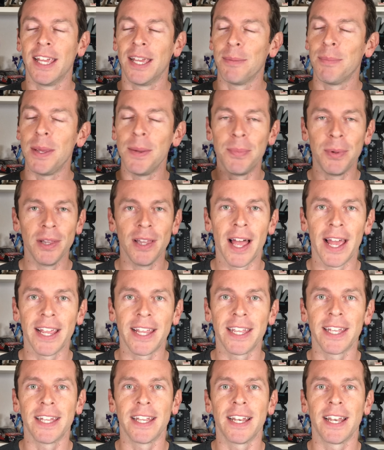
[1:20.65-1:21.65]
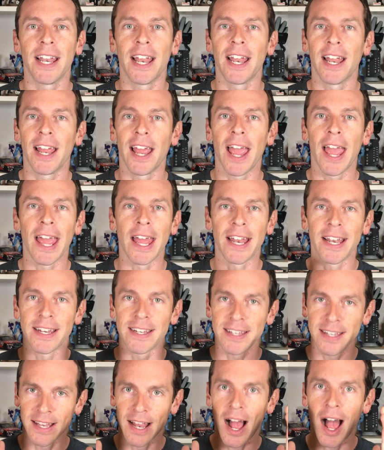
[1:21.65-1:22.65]
People like it,
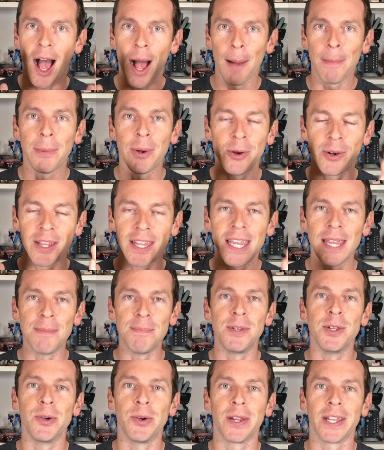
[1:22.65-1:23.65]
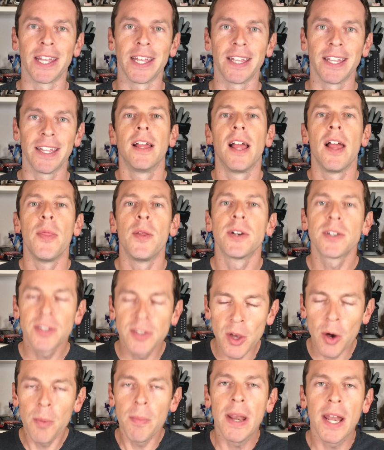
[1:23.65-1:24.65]
and I'm going to keep doing it. And there's
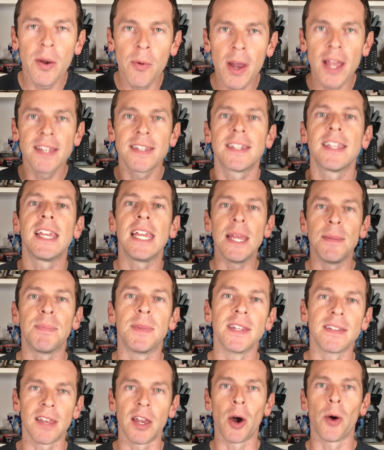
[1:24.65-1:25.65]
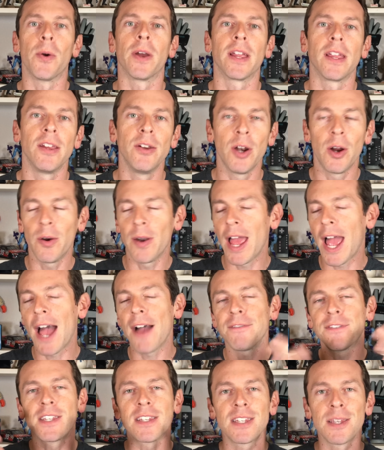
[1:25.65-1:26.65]
so many ways to keep this going. You don't
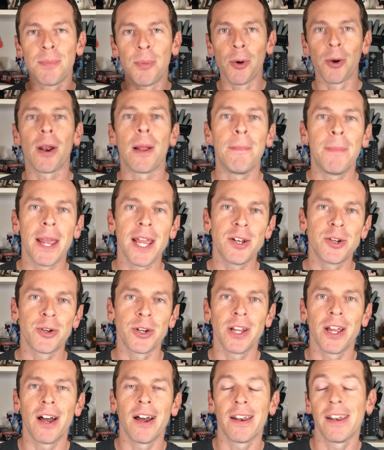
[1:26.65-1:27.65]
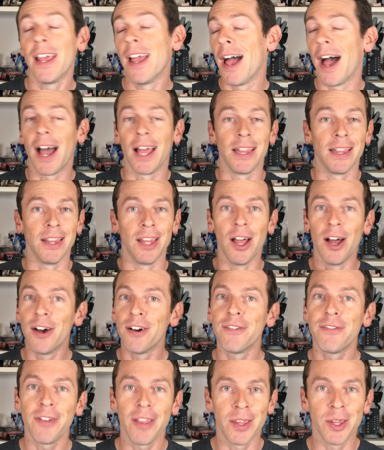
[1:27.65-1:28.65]
have to support on Patreon. I
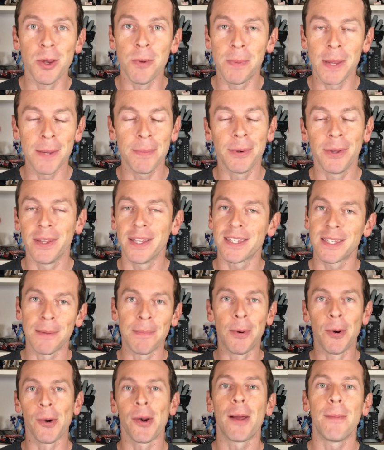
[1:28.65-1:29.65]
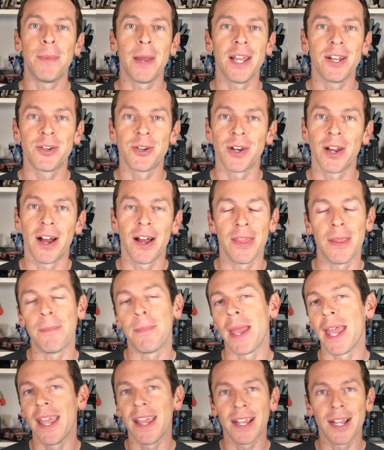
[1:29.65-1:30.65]
love you people that support on Patreon, that
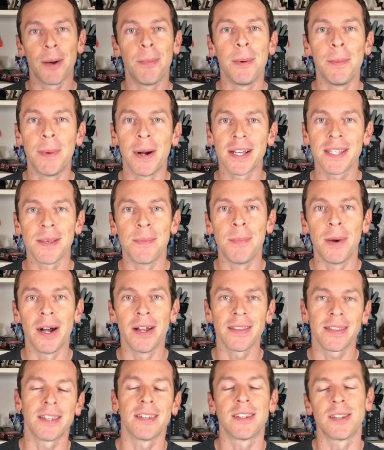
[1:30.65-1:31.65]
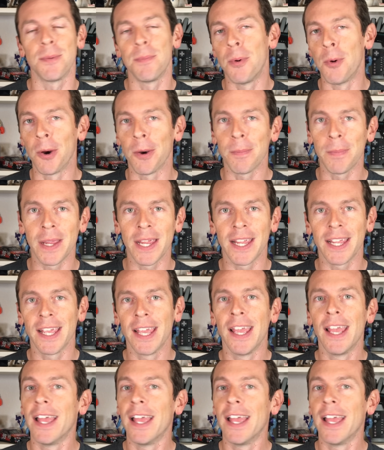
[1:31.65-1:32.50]
pay a couple bucks a month to support me.